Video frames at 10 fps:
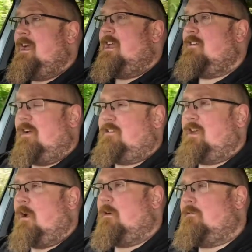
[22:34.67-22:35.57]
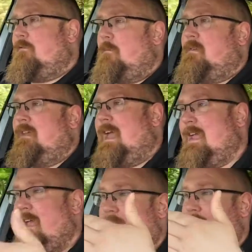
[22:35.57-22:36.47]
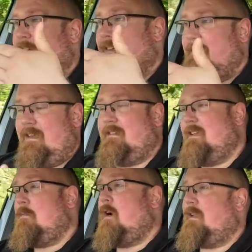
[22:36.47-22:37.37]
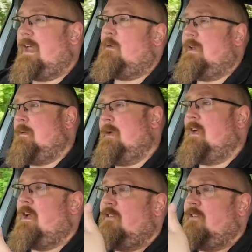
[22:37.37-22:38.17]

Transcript: you're actually going from, say, a 60 mile an hour limit